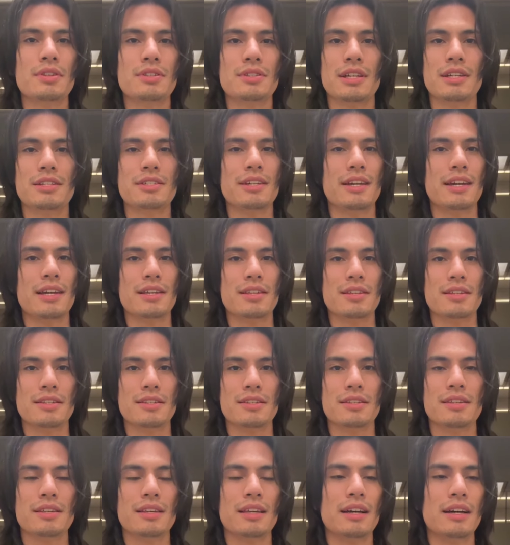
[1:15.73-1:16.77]
such
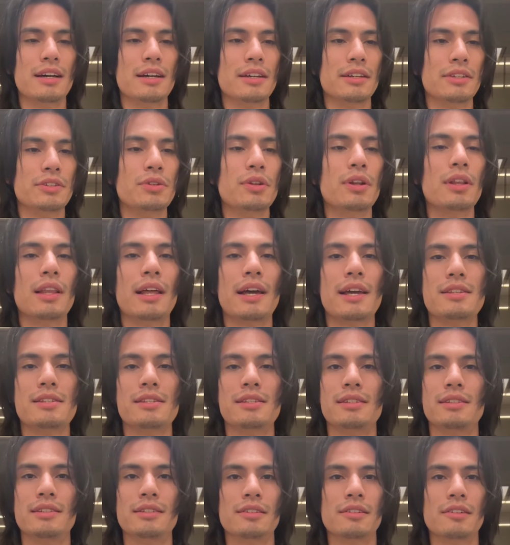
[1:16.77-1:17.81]
as
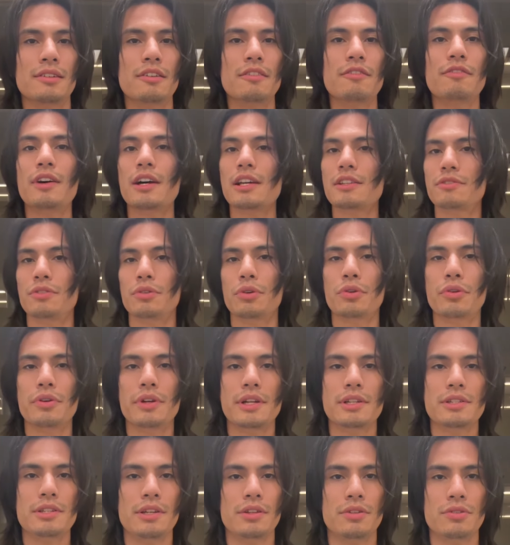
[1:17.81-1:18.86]
utilizing
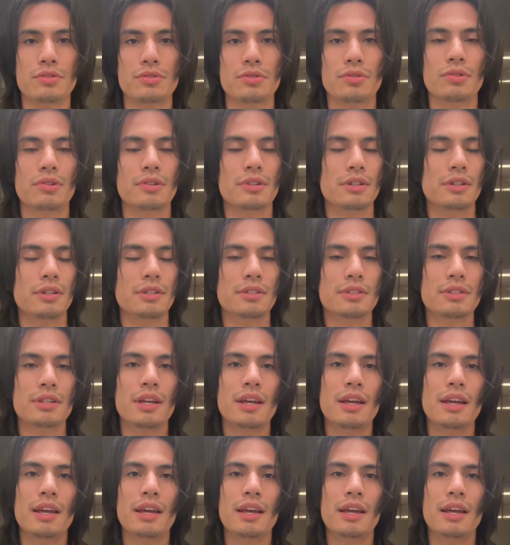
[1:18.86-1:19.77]
phosphocreatine stores,